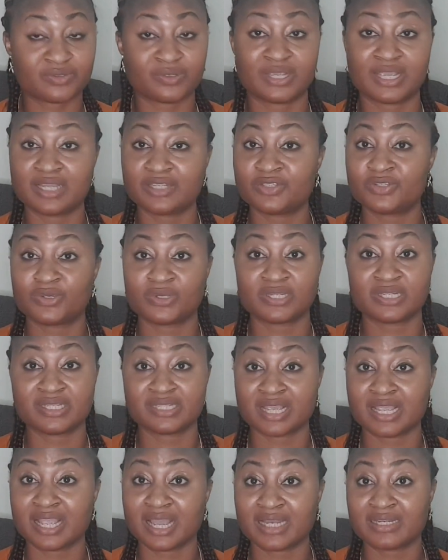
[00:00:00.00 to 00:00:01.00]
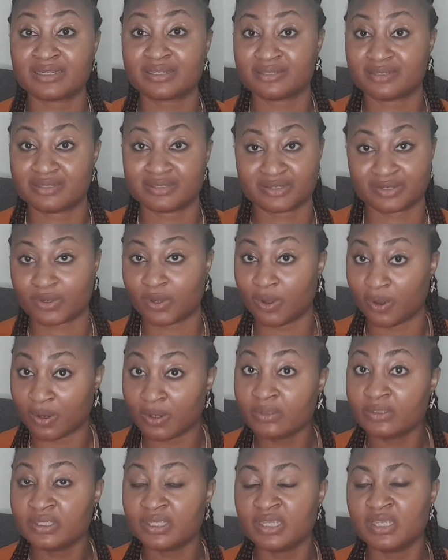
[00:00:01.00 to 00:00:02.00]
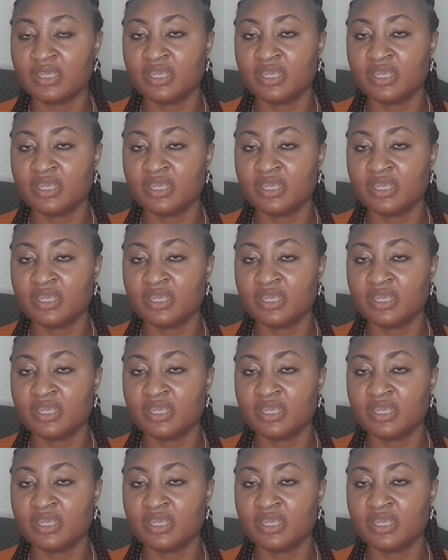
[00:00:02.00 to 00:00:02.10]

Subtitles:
to get your desired score